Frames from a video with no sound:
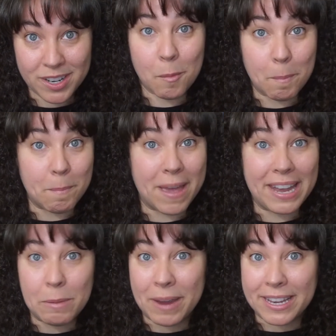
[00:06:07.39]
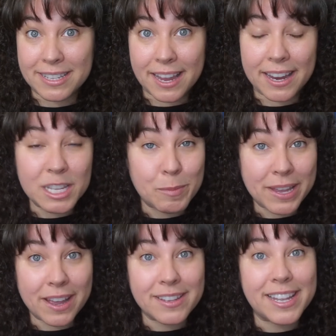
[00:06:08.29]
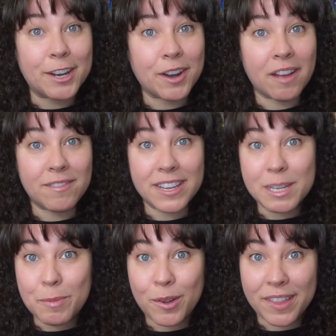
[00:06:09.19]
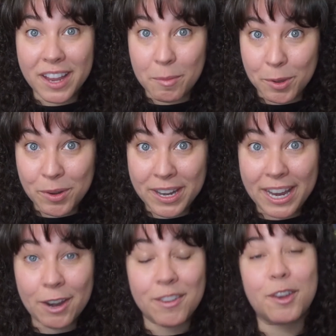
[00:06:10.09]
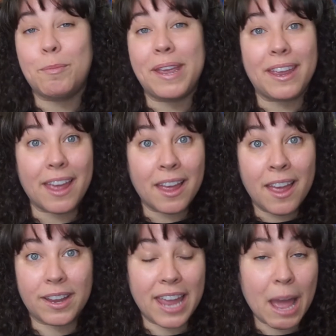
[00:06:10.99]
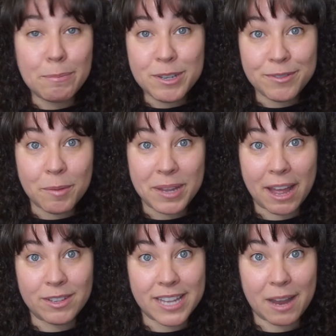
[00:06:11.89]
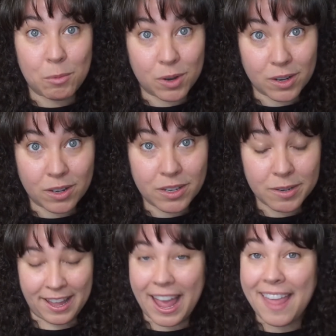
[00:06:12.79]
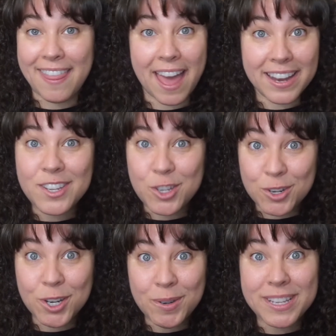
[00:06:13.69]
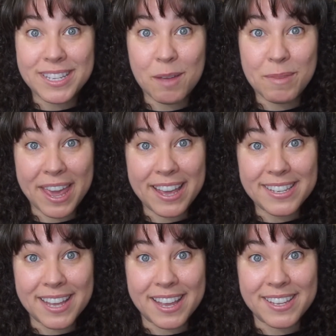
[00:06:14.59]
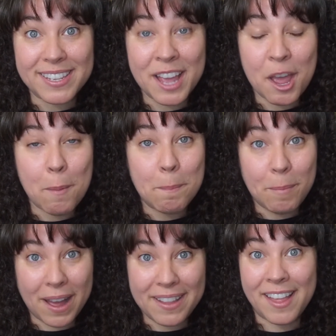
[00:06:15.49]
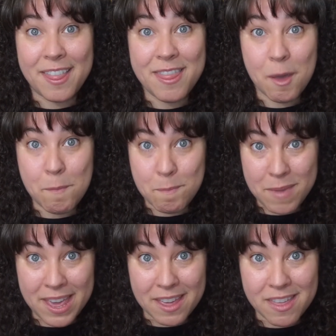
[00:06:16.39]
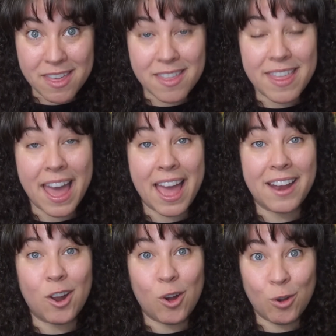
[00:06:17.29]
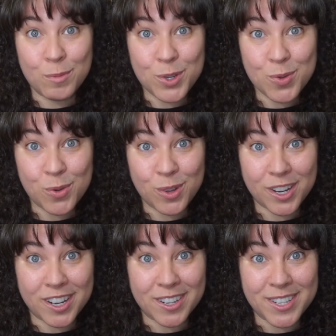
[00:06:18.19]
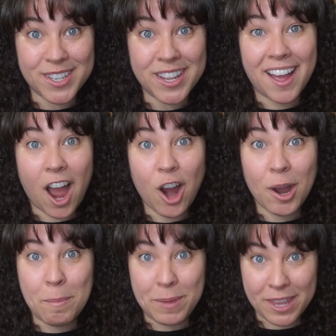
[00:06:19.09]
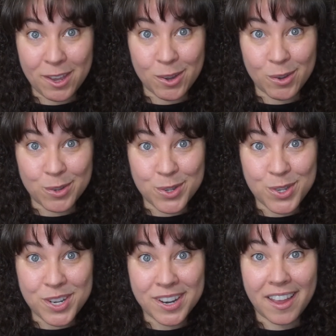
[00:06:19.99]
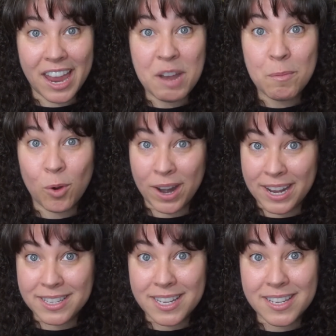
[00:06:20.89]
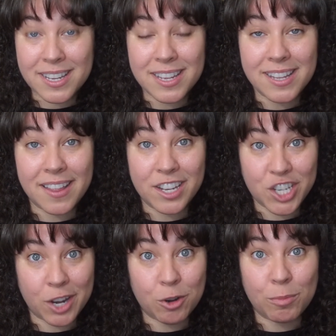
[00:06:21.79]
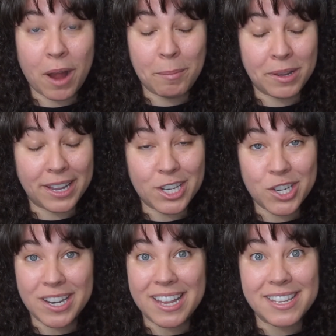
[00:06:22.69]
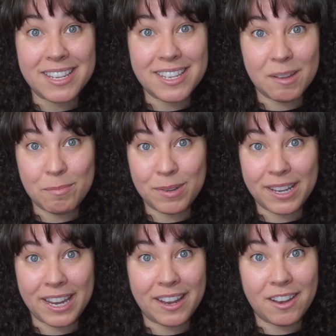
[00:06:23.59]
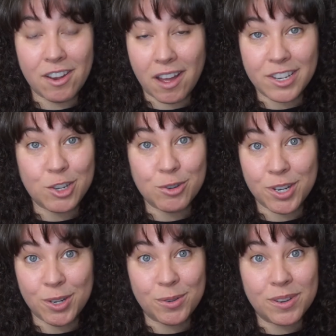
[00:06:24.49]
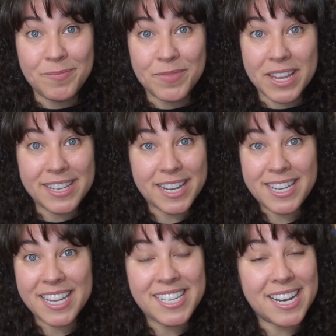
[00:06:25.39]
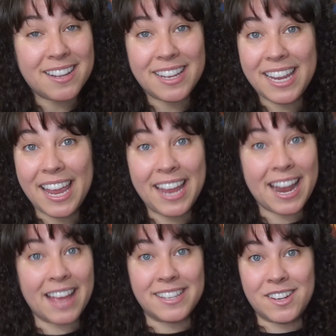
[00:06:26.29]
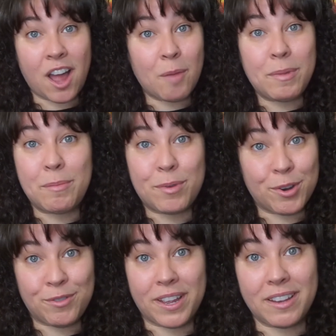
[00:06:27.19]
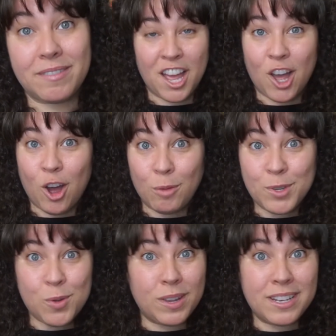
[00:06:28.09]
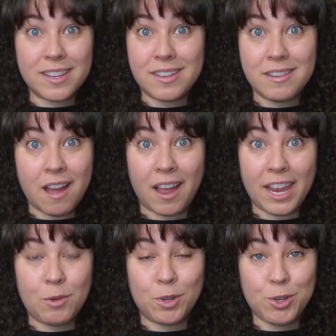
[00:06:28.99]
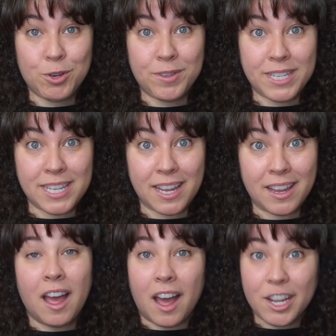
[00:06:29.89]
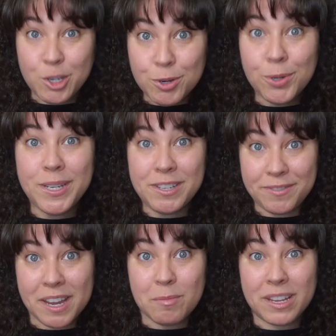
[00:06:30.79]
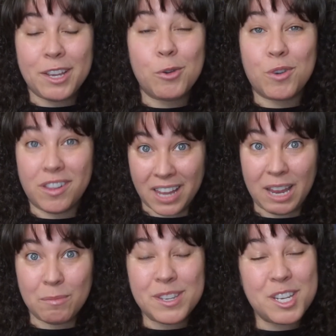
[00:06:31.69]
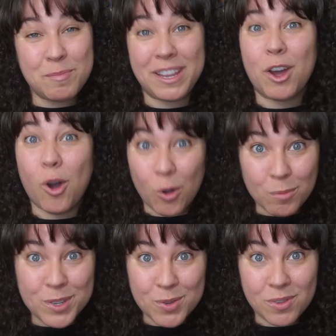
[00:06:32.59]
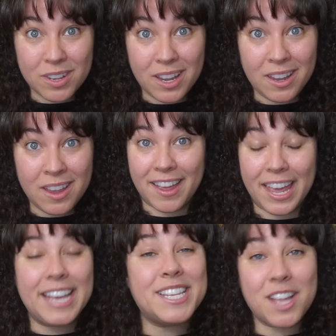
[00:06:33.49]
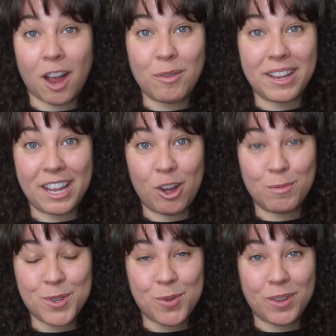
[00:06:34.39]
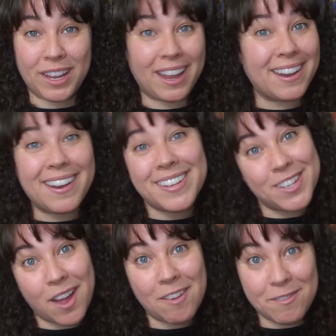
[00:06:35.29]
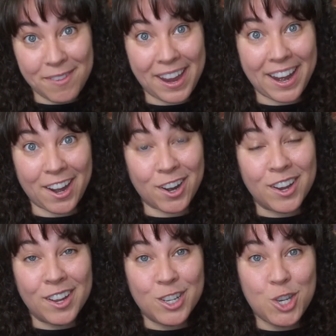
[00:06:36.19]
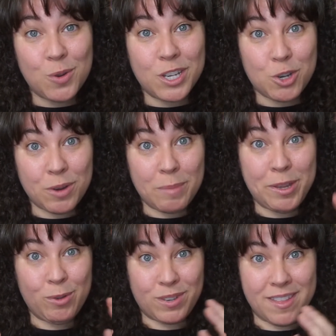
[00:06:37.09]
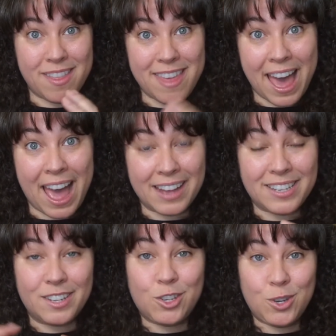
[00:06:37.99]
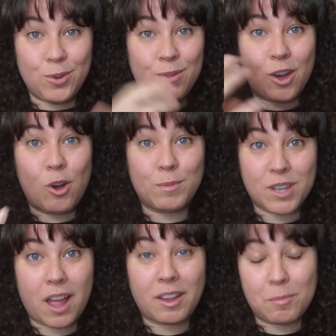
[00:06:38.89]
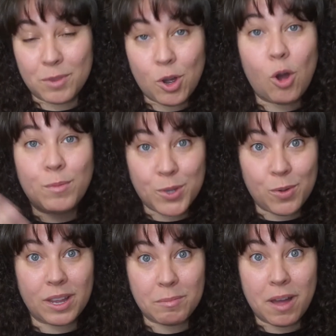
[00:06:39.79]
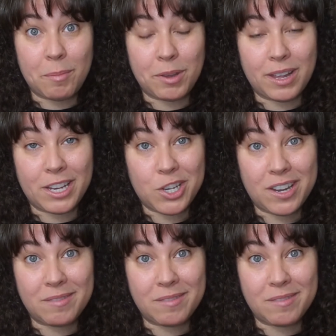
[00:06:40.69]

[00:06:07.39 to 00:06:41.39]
Many might say it's because they are not visible in the community or they're being kept from the outside world, and that is true in some cases, but the myth that homeschoolers are abused in more instances than the general population is simply not true. Statistically, it has not been proven. Homeschooling does not equal truancy. A truant family who claims to be homeschooling is not really homeschooling, and it is not fair to attribute that to the homeschooling population.